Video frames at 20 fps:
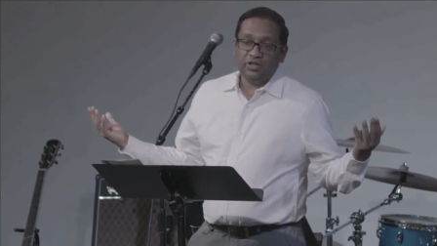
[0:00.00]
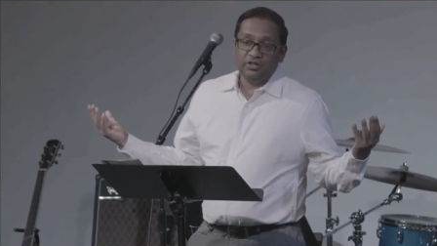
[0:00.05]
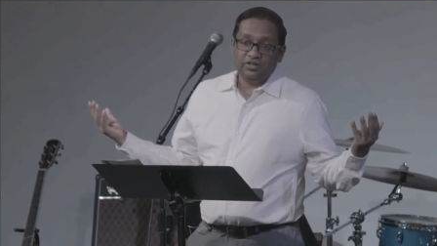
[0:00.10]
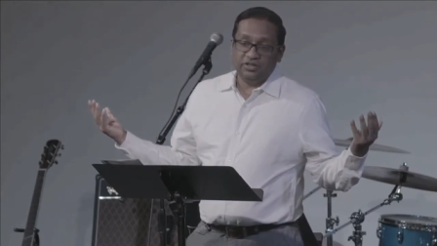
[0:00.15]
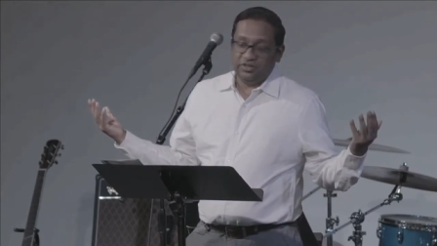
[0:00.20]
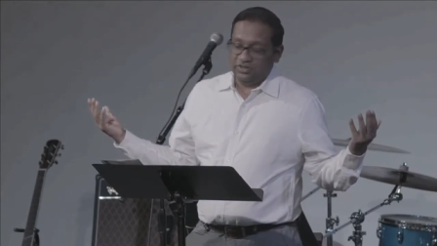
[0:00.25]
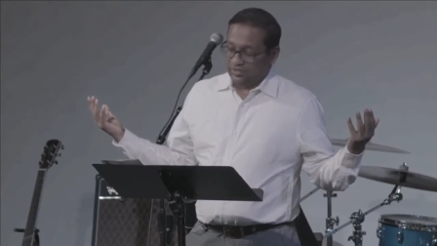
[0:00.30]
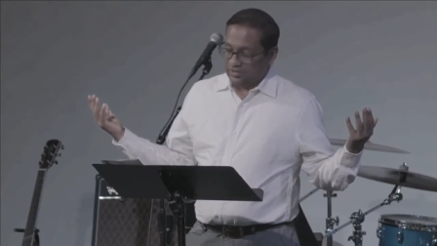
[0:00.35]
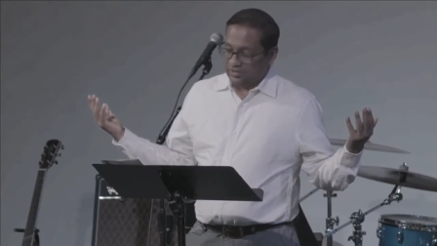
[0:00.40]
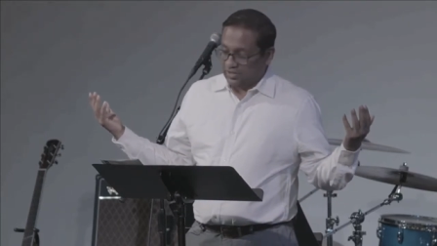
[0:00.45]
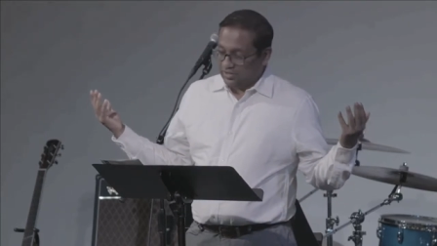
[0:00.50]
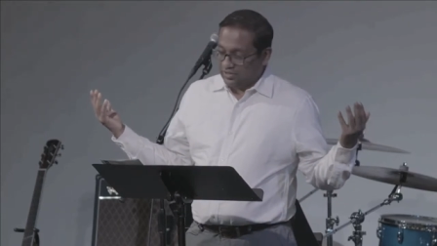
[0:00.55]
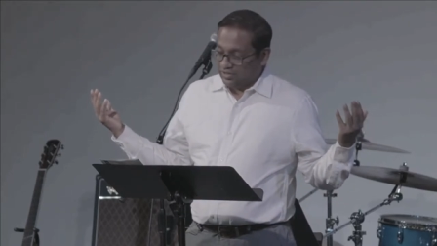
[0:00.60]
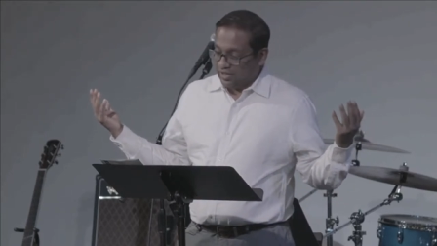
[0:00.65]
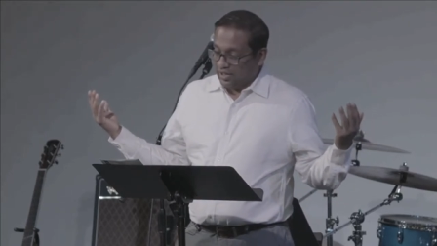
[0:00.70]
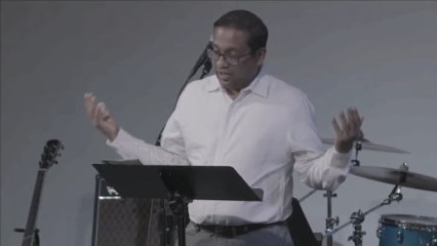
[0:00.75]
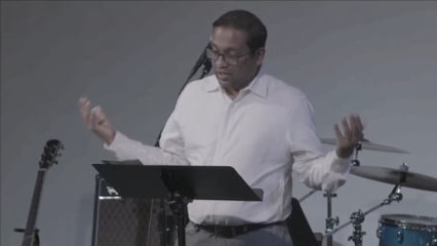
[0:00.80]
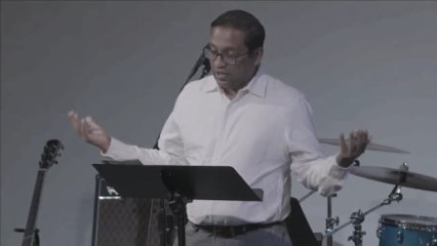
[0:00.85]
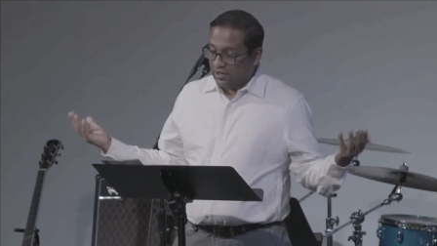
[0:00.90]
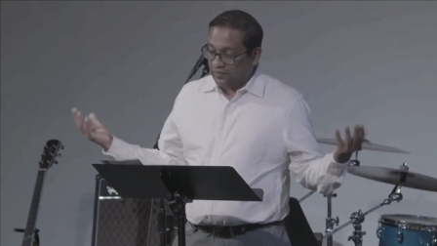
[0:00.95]
Jesus says,
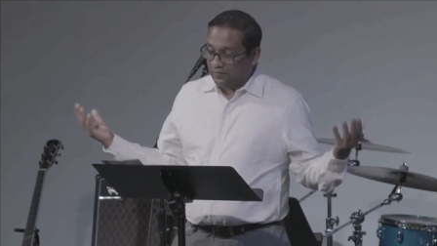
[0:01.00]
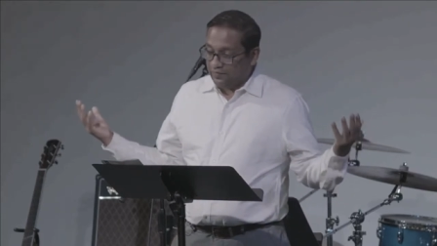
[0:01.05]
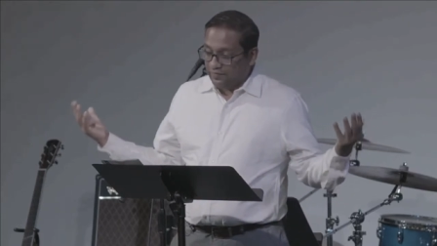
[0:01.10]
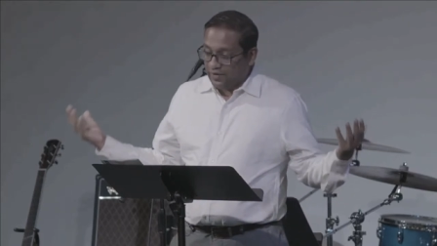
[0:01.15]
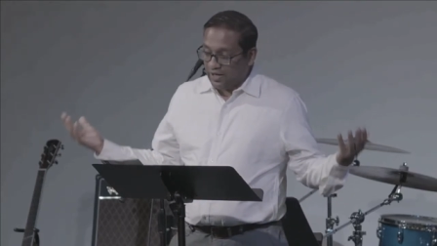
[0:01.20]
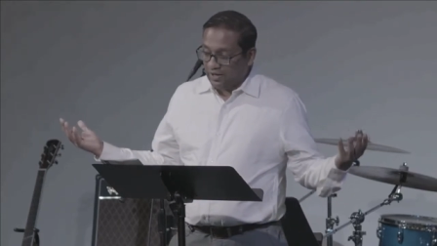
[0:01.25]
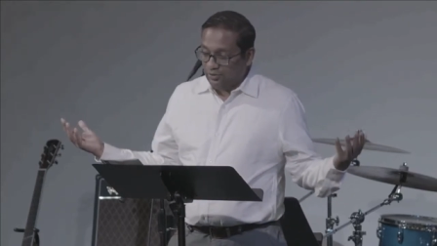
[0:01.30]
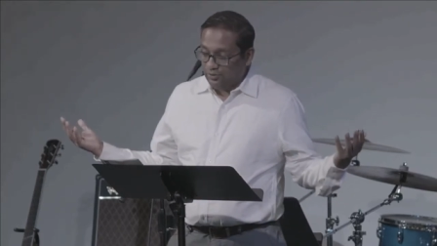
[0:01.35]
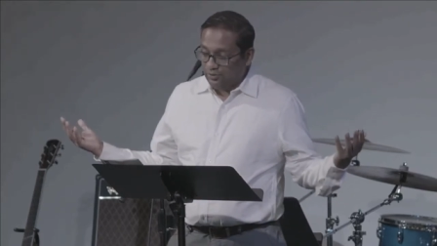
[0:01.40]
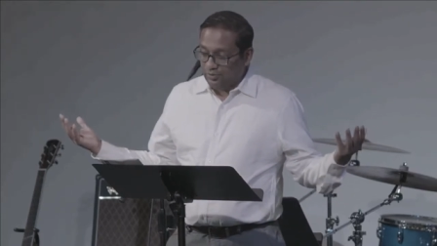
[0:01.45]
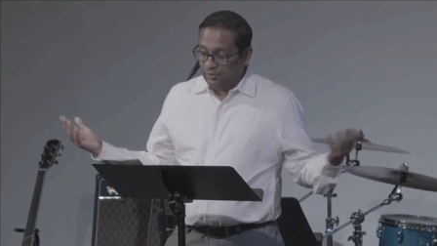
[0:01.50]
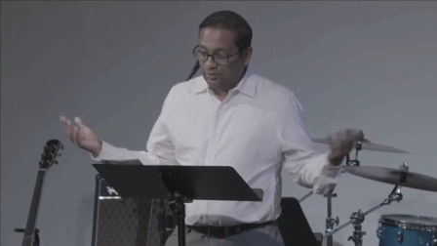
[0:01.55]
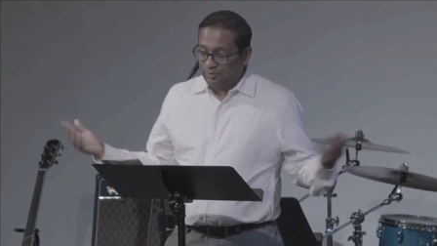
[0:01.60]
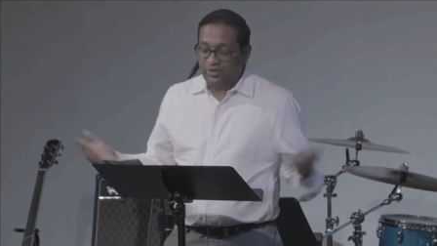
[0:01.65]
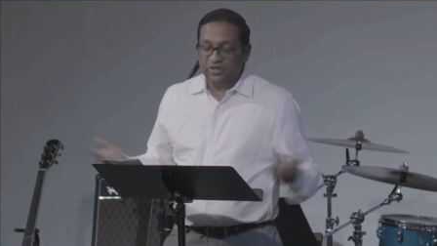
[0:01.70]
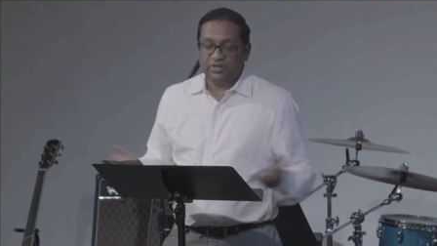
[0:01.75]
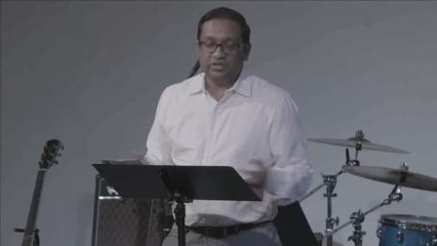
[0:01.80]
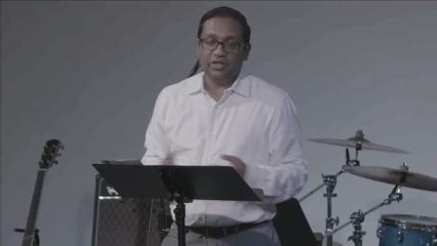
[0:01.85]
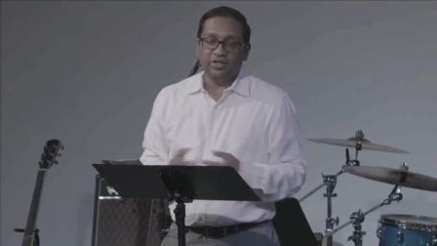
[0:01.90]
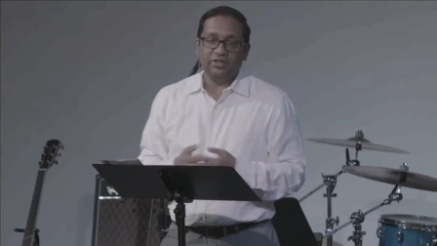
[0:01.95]
cannot follow me
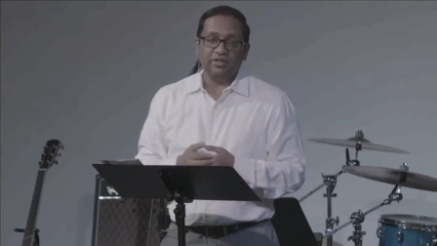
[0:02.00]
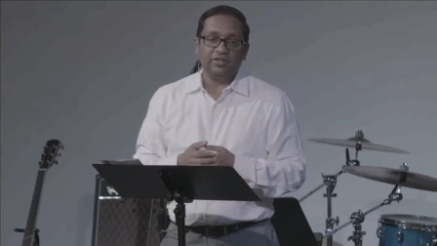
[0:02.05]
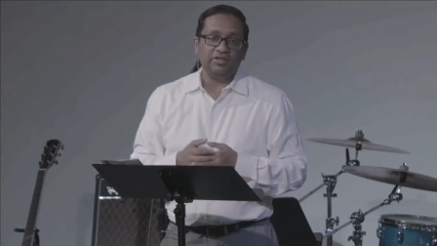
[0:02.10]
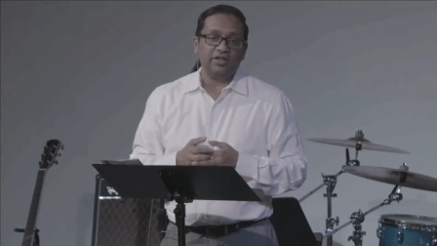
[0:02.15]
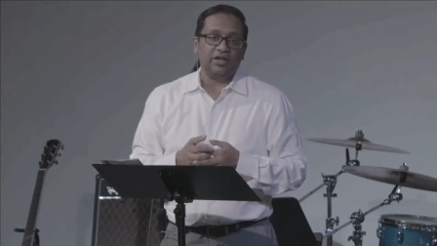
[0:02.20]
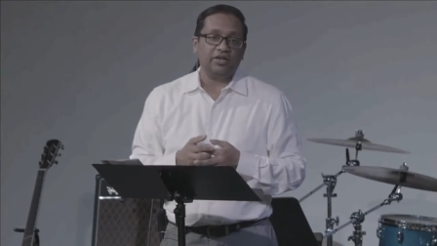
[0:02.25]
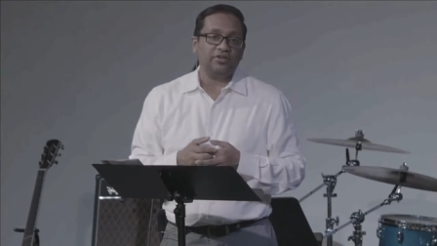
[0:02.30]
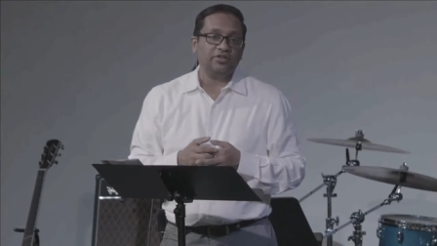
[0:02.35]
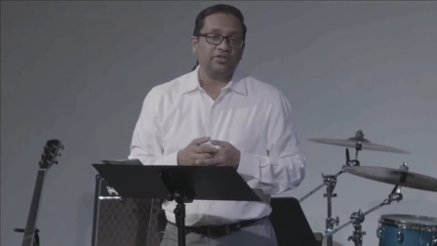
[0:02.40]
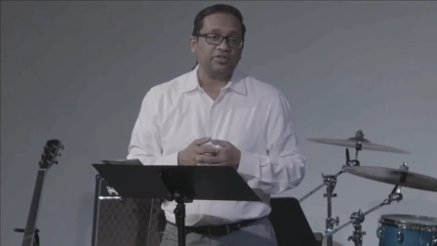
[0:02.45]
because they desire